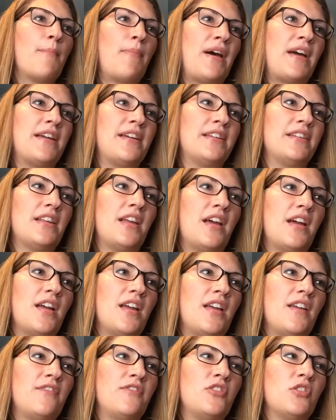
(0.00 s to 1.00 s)
but
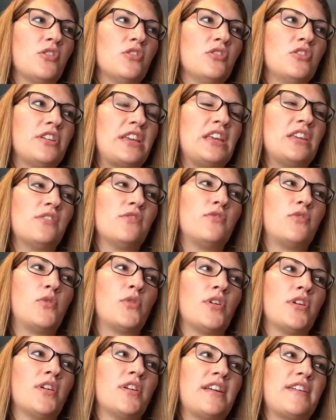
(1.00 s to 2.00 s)
if you're looking
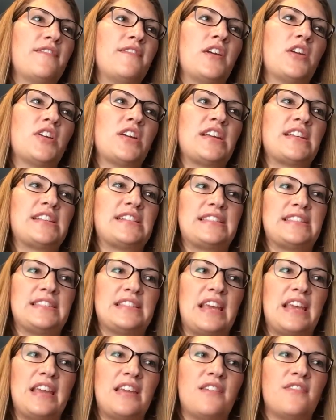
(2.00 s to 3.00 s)
for a very
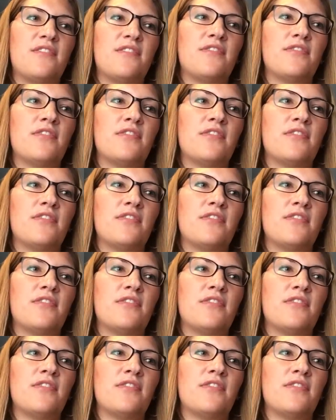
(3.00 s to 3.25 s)
safe